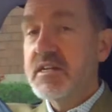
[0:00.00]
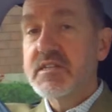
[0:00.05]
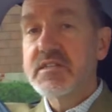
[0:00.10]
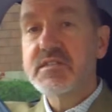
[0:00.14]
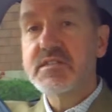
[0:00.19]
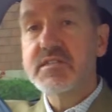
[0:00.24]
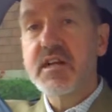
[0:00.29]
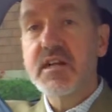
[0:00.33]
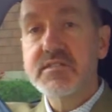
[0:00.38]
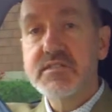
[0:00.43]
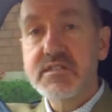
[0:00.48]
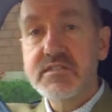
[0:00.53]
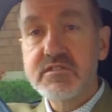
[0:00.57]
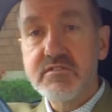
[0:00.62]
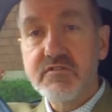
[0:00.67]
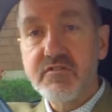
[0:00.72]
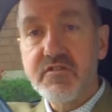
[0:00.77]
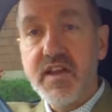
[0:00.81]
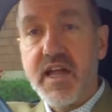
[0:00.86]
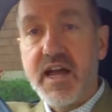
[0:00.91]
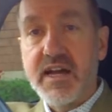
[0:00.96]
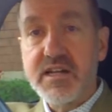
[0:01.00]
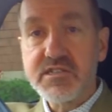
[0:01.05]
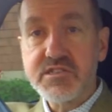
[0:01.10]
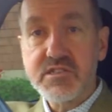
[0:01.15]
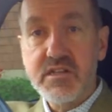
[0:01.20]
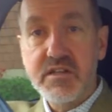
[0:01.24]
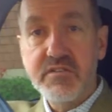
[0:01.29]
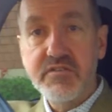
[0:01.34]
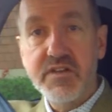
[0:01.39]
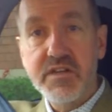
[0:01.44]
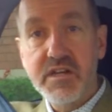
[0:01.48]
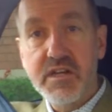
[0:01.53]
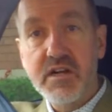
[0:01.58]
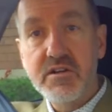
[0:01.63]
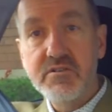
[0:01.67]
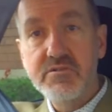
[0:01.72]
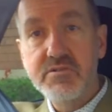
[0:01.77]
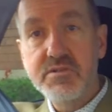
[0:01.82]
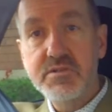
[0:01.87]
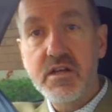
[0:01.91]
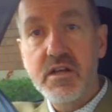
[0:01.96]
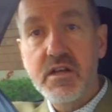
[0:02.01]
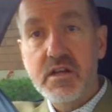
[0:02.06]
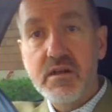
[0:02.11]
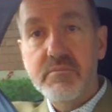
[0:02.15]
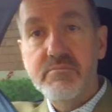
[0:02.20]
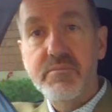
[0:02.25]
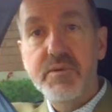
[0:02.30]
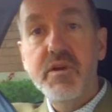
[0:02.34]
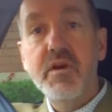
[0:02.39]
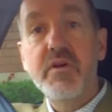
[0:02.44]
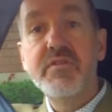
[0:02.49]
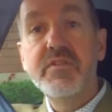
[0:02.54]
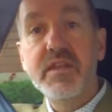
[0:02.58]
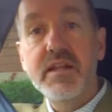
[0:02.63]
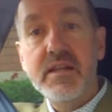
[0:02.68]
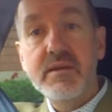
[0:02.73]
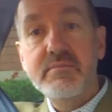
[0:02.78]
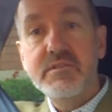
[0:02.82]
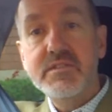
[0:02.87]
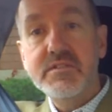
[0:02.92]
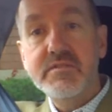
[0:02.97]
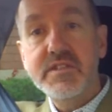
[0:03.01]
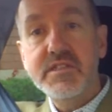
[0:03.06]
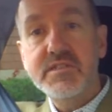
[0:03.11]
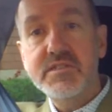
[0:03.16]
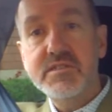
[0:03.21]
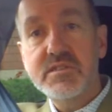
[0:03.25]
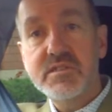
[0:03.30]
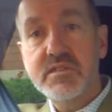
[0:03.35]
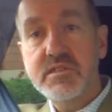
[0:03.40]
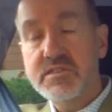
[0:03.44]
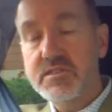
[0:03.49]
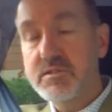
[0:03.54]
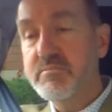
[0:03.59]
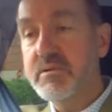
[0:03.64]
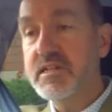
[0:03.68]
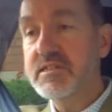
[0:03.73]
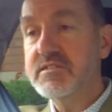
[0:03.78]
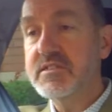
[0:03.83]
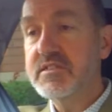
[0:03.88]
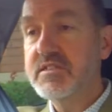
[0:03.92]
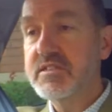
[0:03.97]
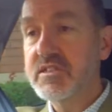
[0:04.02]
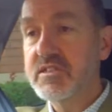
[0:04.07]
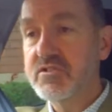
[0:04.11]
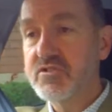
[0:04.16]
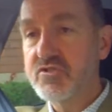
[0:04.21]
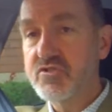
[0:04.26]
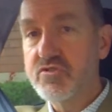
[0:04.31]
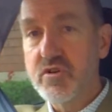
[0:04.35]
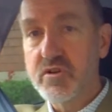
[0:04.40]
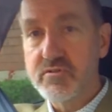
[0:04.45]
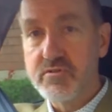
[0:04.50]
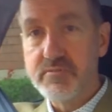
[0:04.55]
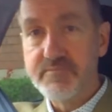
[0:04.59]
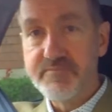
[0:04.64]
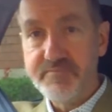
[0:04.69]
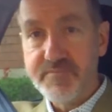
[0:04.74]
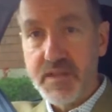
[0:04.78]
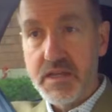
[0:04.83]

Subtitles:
starting to flash if it goes beyond the limit of its ability to control.